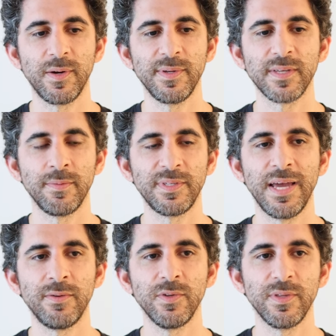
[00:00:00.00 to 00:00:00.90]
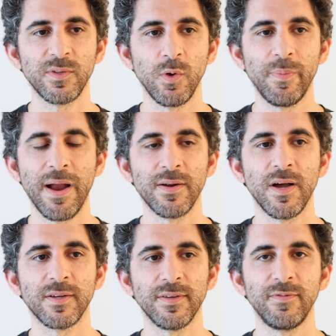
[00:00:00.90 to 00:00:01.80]
It always comes down to this whole
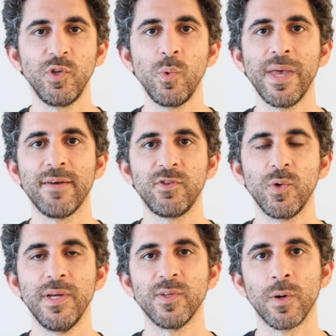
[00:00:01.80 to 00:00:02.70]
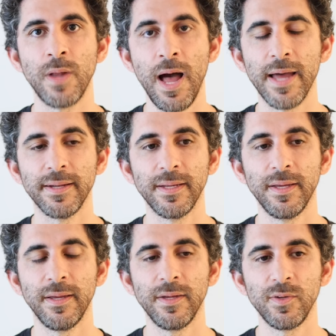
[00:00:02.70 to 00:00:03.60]
paradox of do we have choice or not?
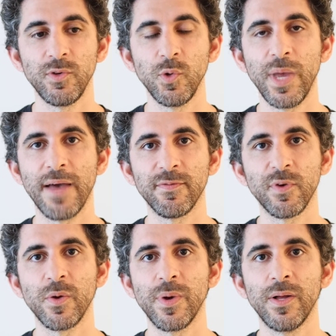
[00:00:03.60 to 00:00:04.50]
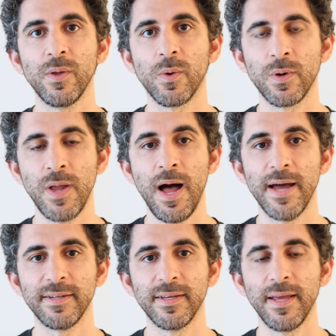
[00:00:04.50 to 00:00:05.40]
Do we have free will or
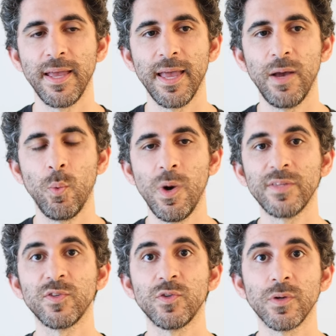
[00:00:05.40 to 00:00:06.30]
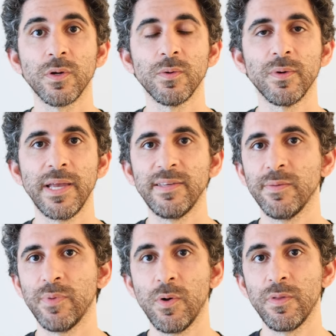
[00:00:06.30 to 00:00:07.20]
not? What's true? Is
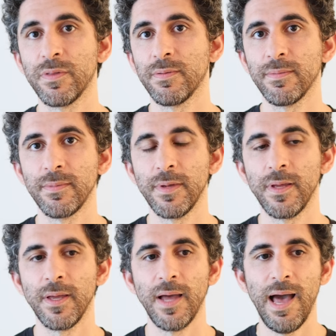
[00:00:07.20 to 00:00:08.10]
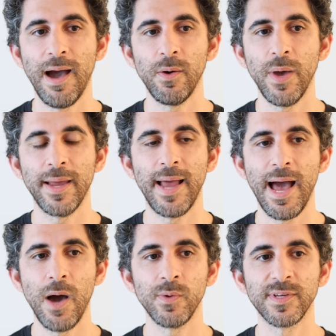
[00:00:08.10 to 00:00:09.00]
it both? How and
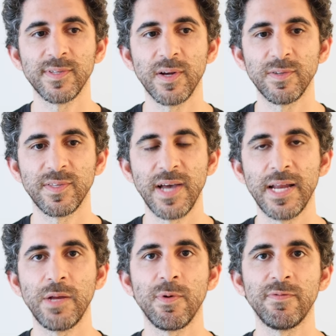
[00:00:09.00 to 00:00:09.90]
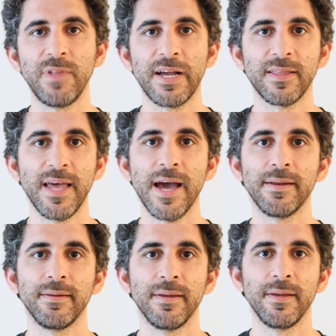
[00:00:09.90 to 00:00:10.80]
how does our society reflect
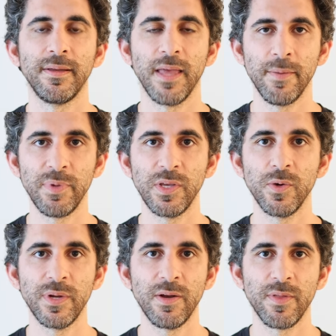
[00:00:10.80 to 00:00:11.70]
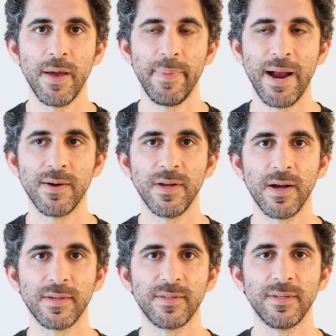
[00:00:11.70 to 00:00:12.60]
that ambiguity or that
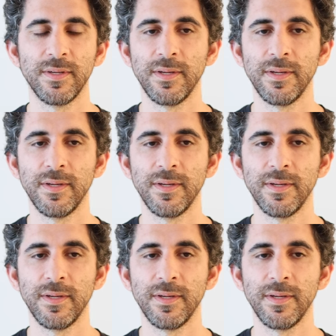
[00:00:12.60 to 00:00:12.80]
paradox?